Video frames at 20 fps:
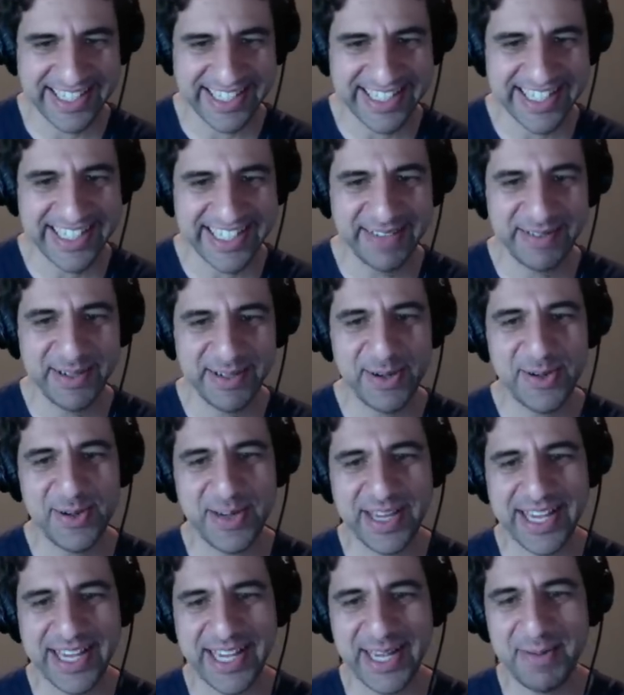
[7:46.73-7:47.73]
He didn't even know who
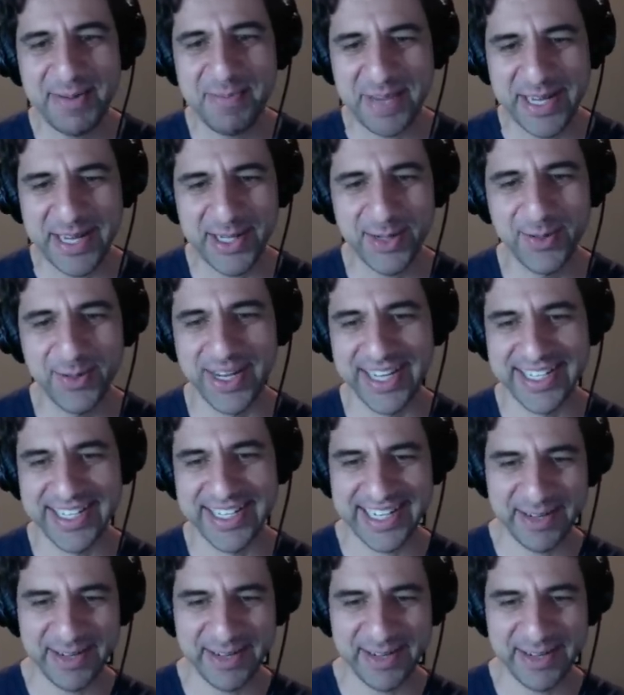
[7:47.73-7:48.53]
Key and Peele was,